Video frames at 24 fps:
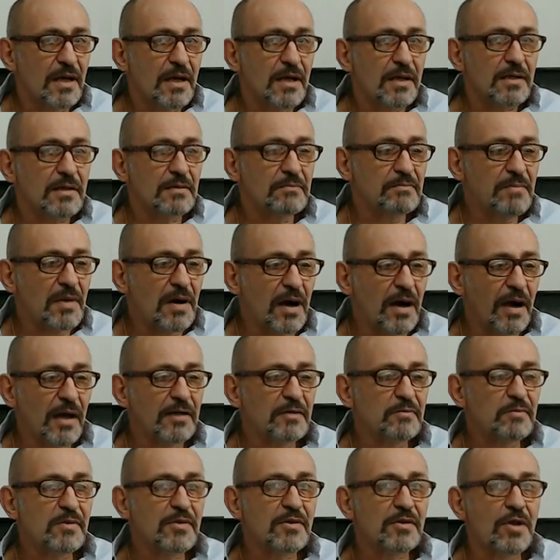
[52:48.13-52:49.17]
combined
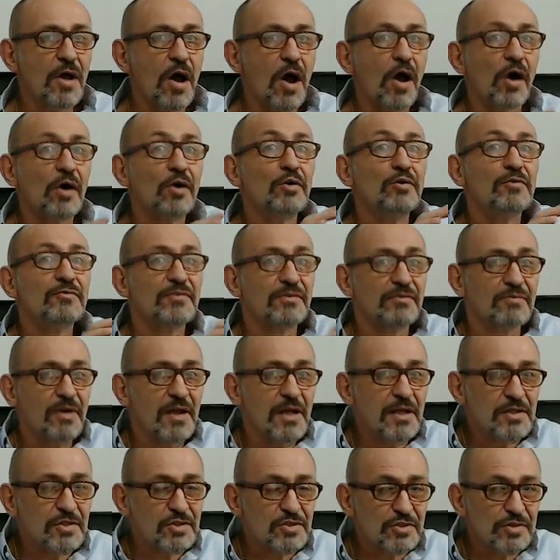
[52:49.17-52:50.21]
with an
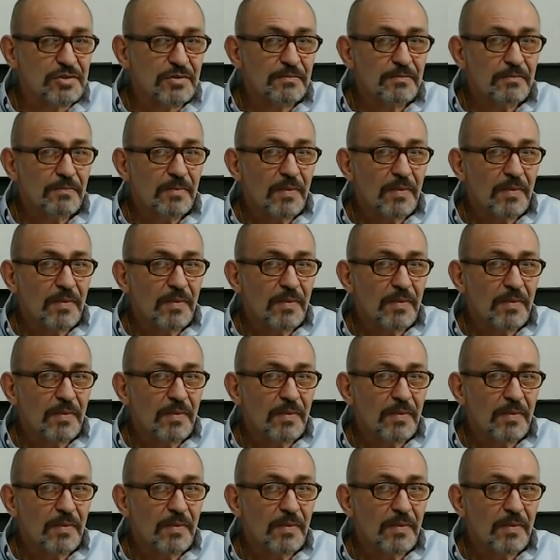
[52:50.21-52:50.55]
overreach.